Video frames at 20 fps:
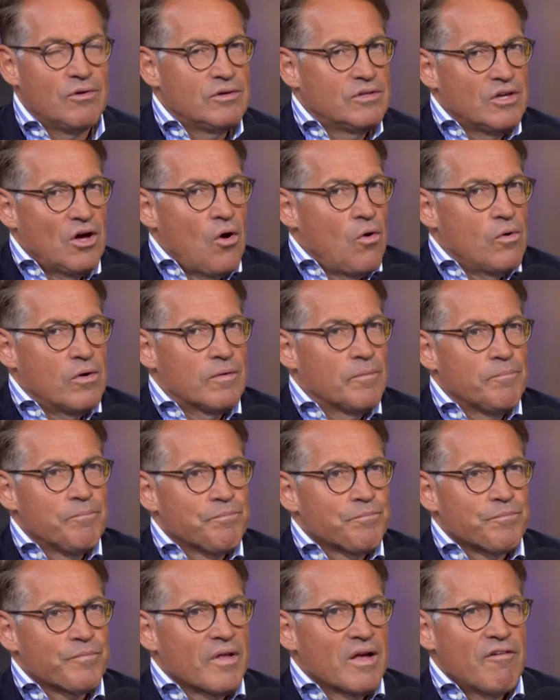who don't,
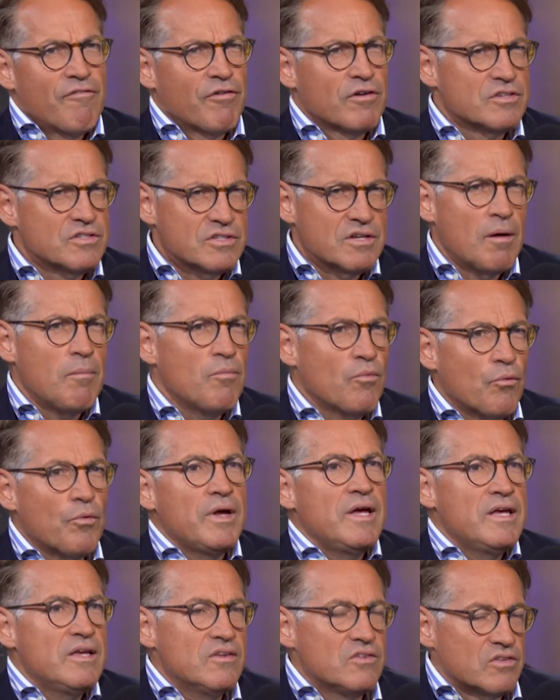for some
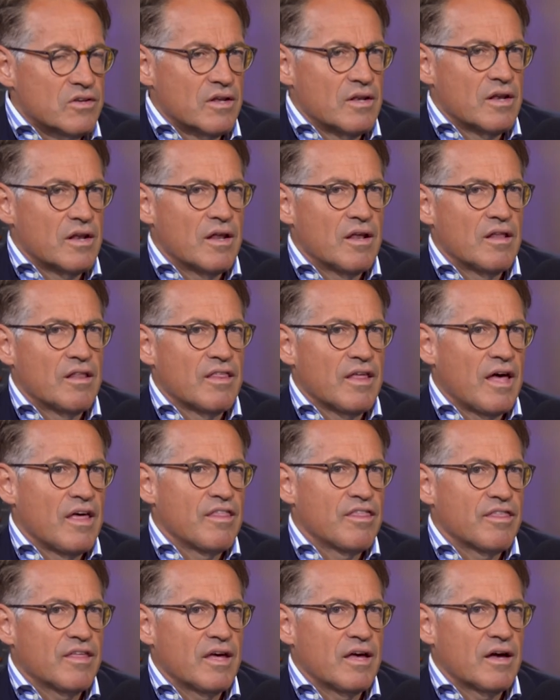reason,
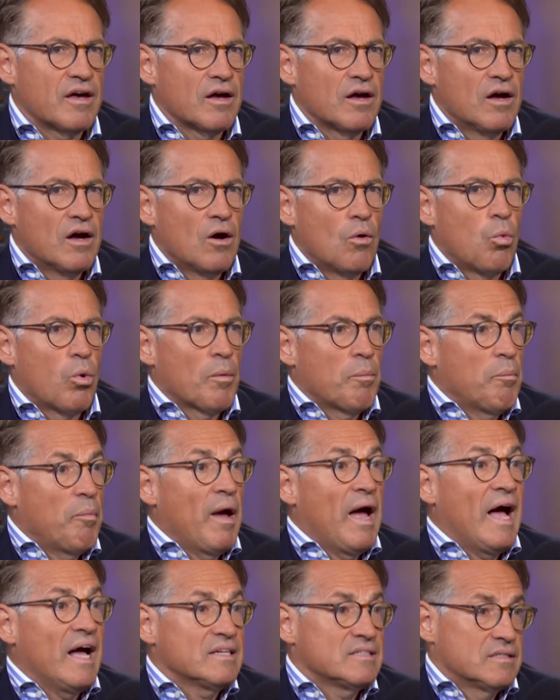they think we're
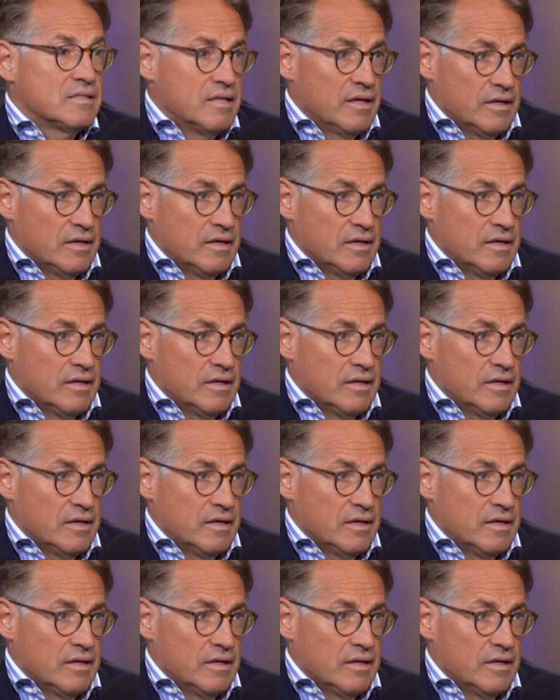past